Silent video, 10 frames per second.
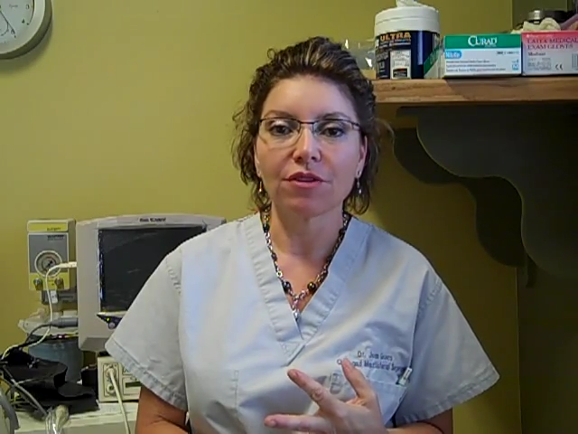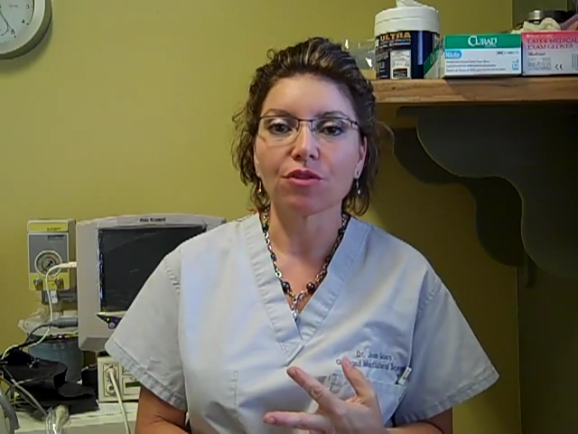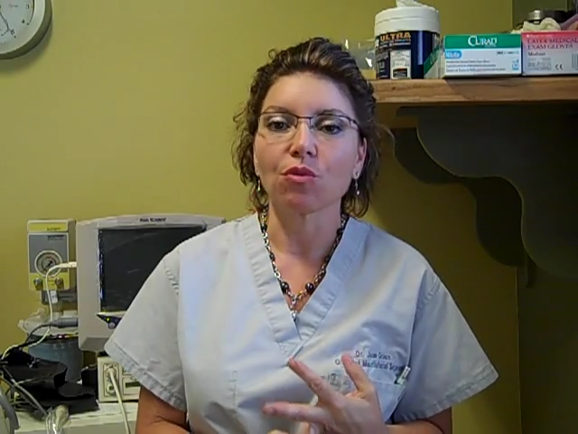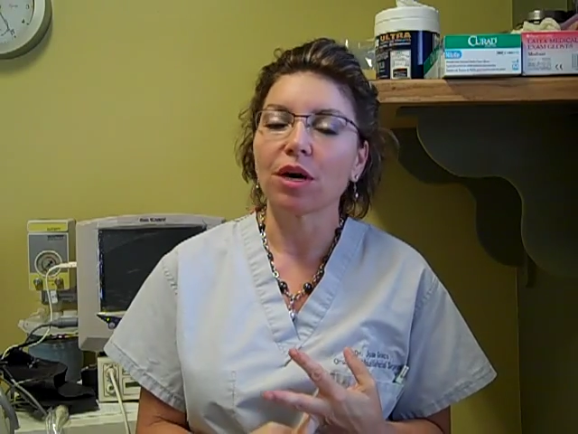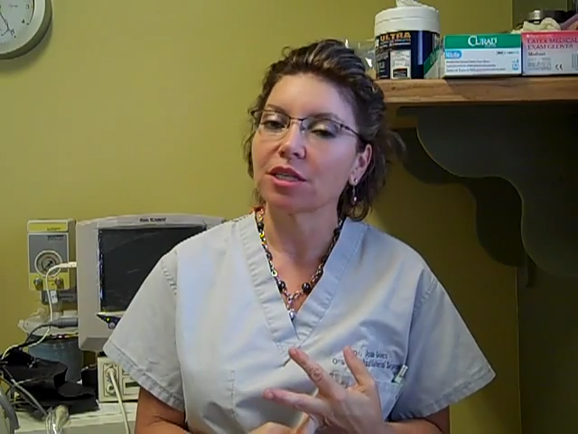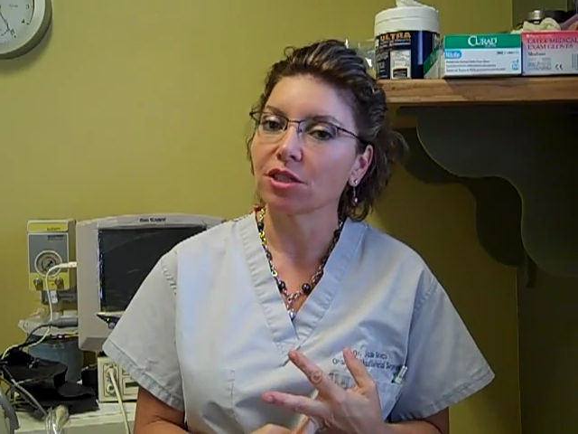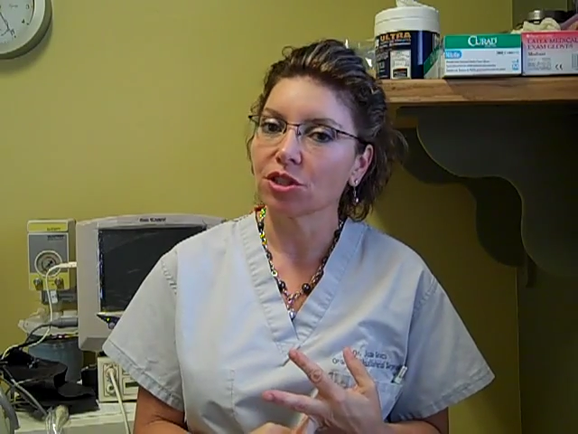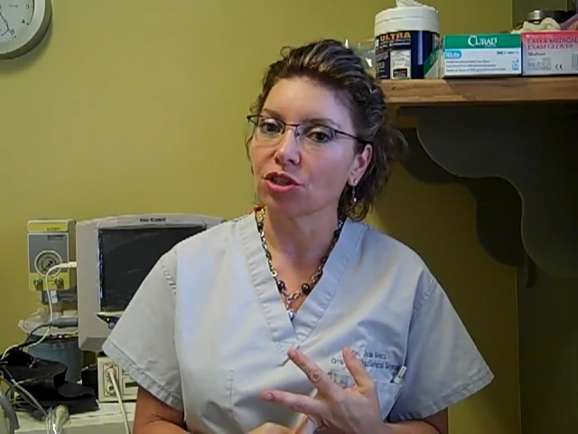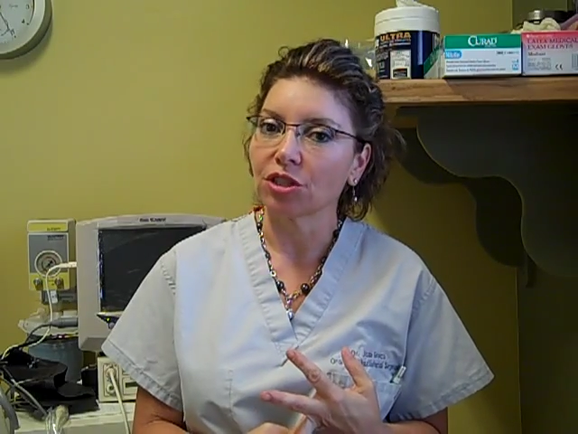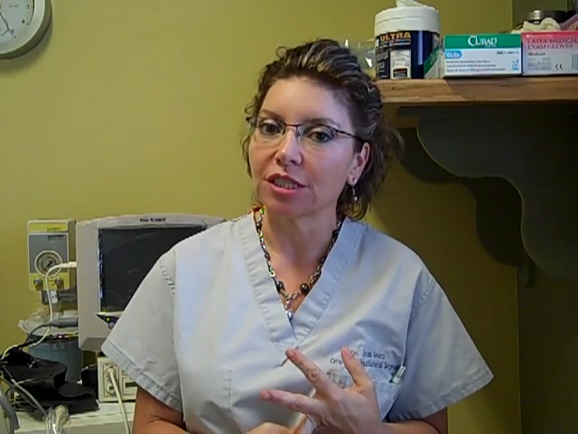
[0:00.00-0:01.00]
otherwise it'll
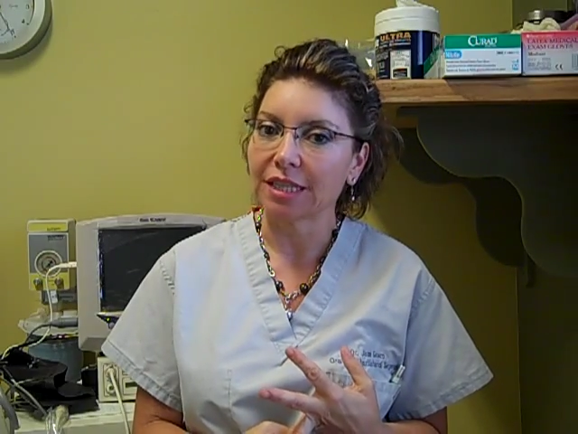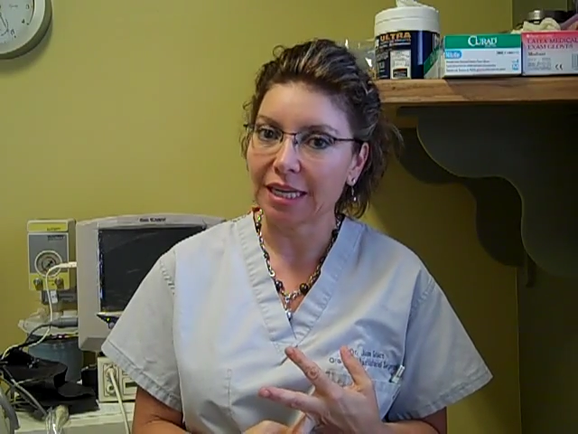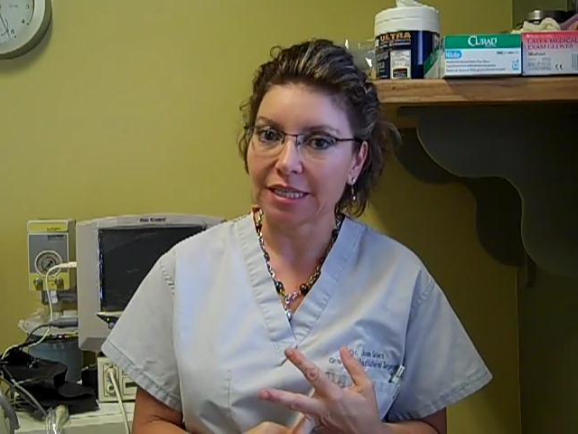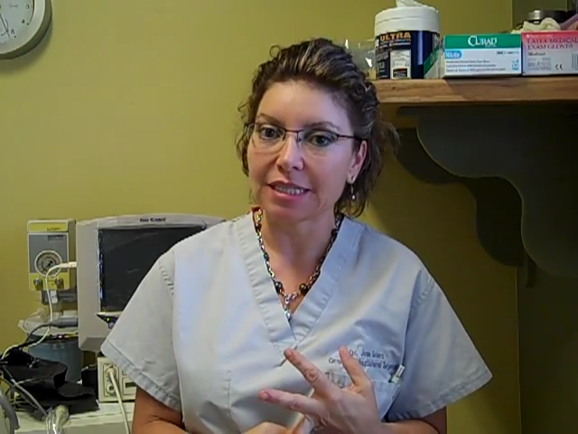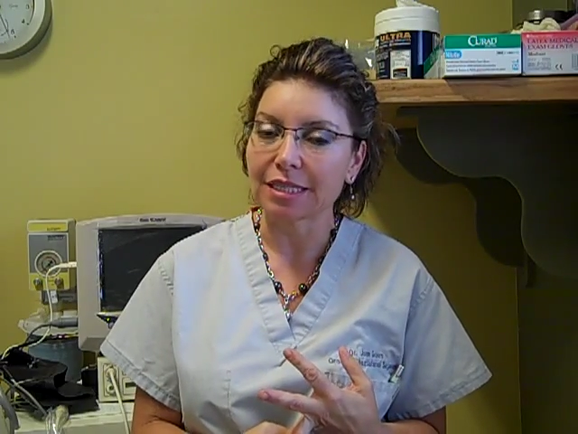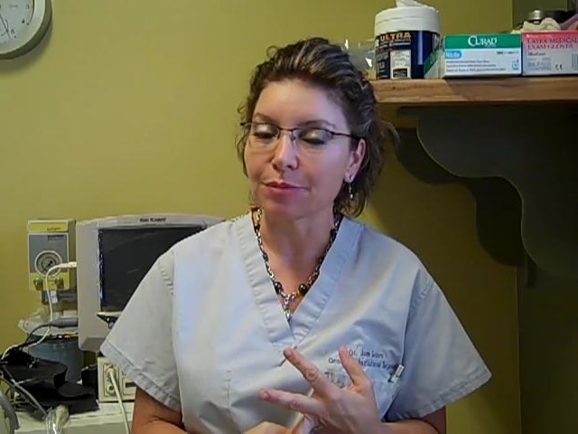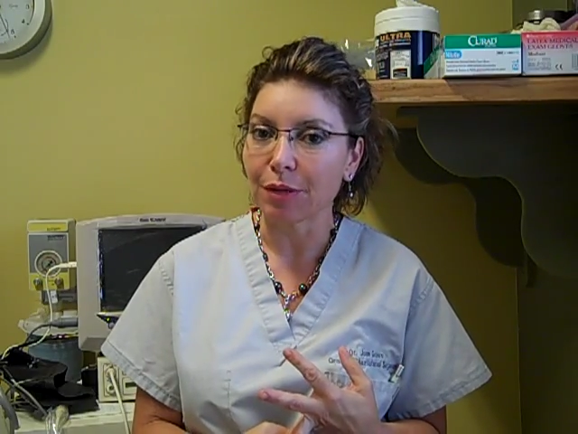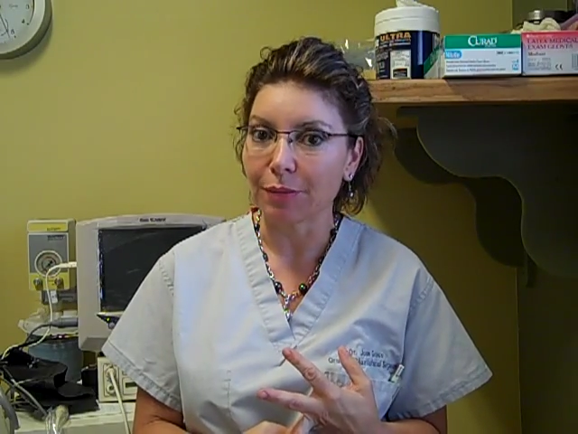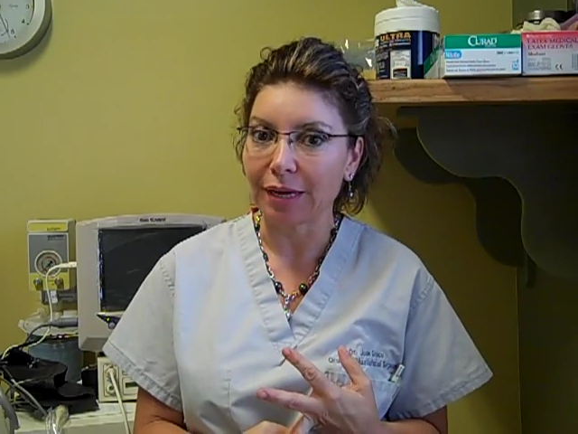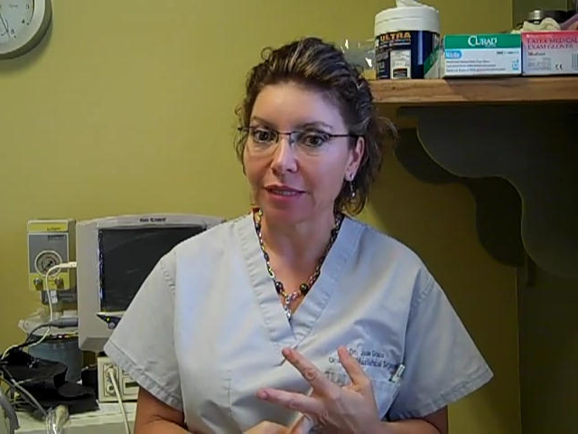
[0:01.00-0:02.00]
start to taste and
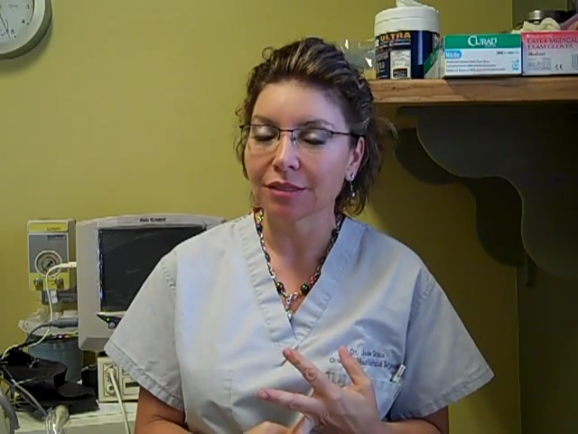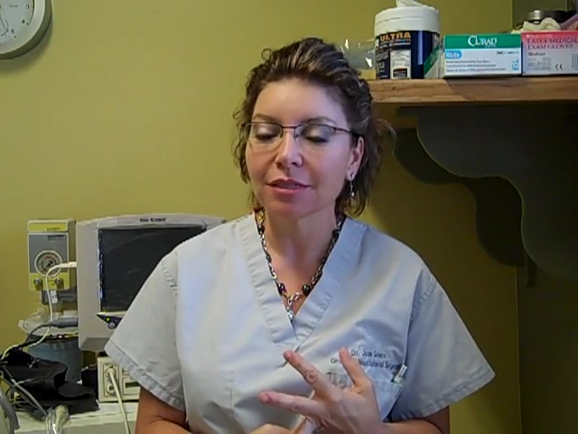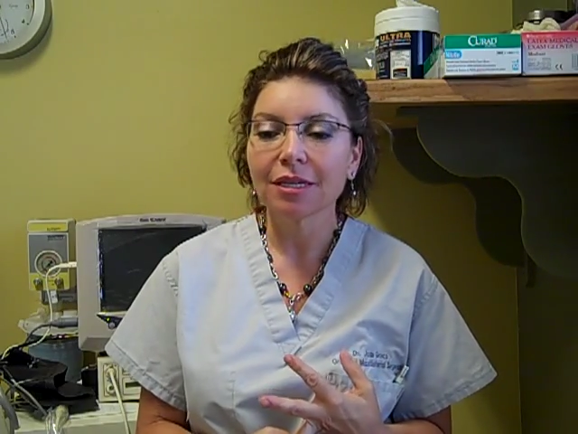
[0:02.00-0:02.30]
smell bad.